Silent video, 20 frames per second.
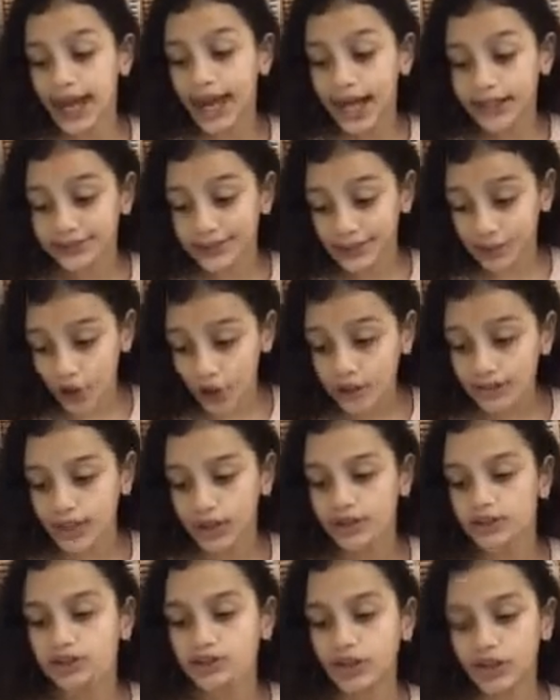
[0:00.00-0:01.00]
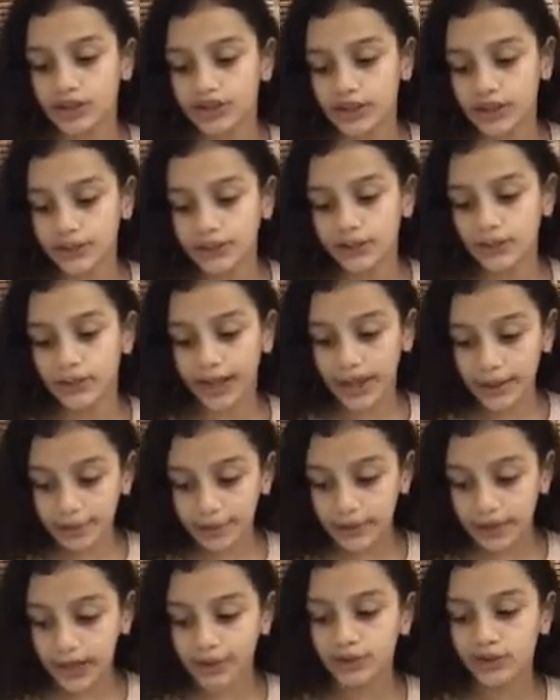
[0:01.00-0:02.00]
has a lockdown starting from
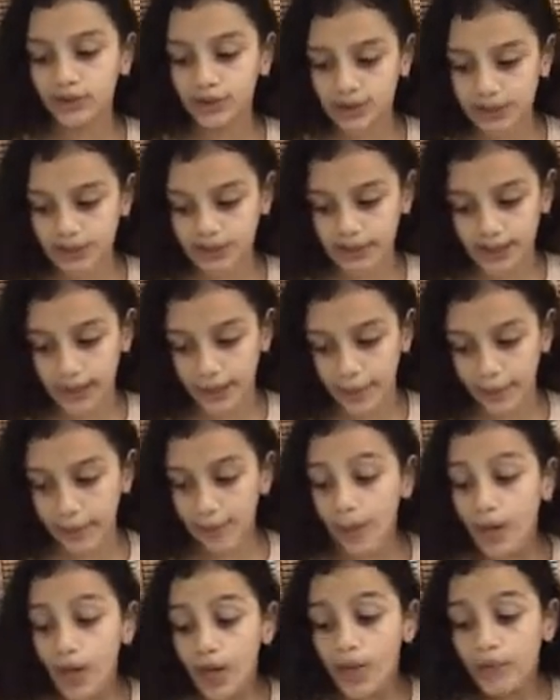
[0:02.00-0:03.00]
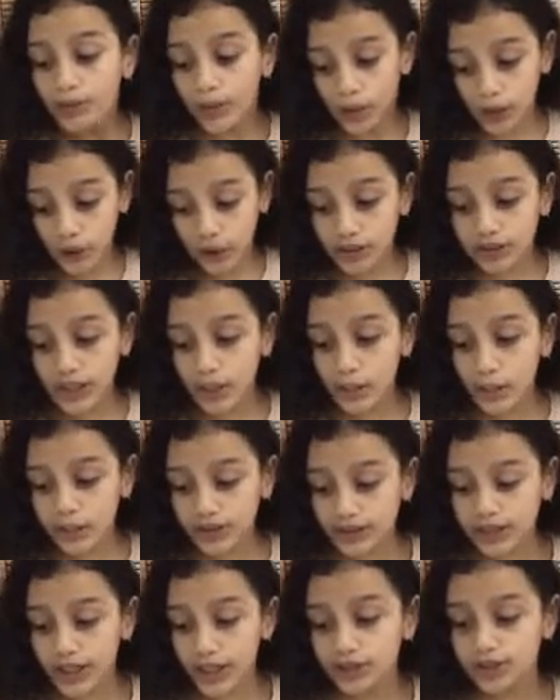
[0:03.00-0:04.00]
8 p.m. till 6 a.m. The lockdown
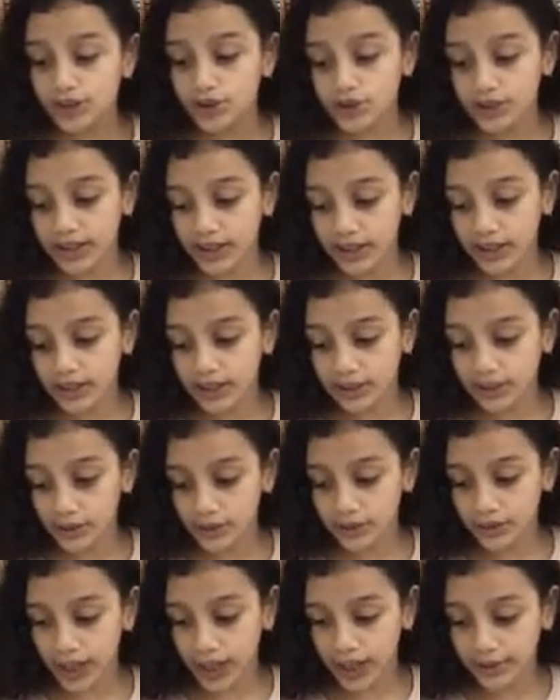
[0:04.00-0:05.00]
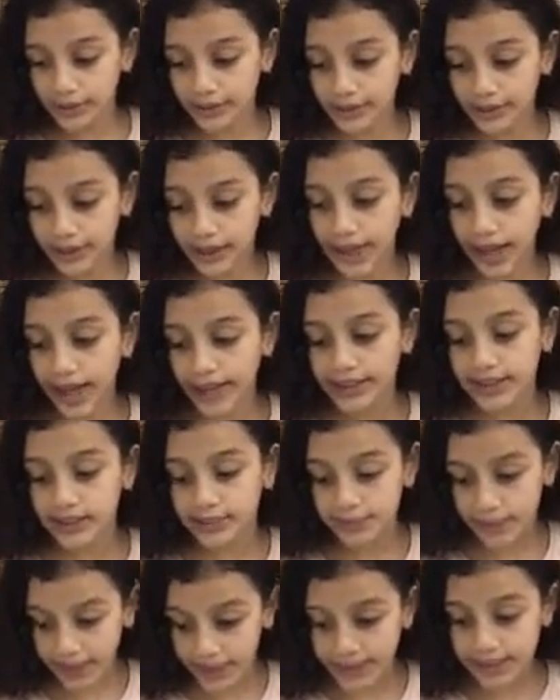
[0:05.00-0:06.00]
was there so that they had
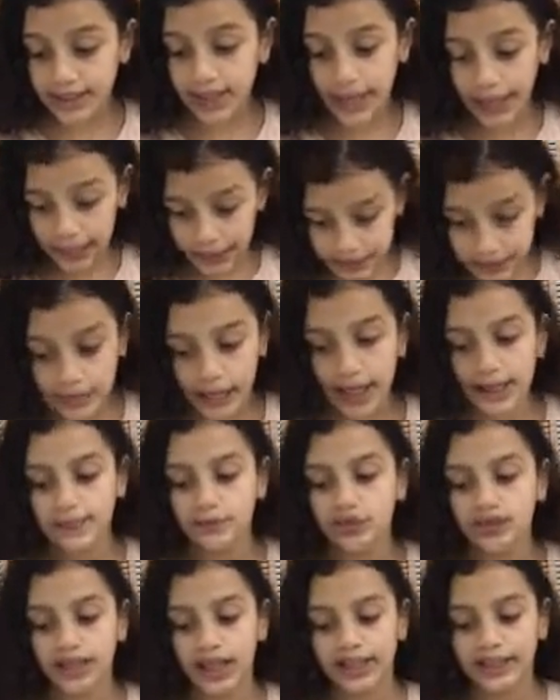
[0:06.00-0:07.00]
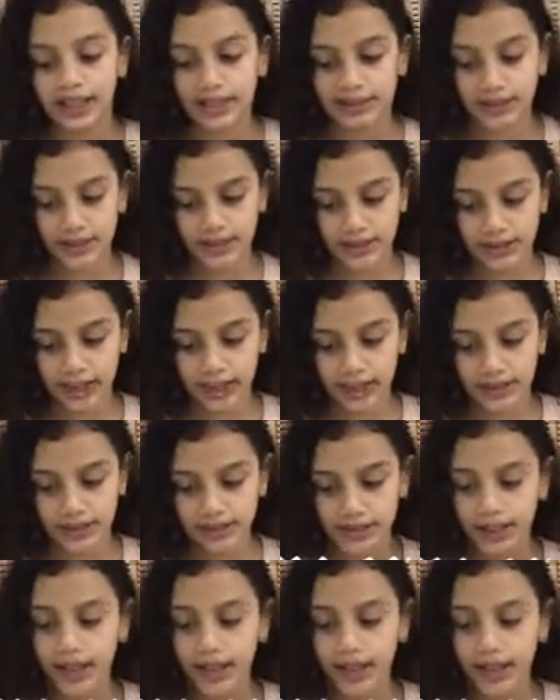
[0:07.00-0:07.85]
space and time to sanitize outside.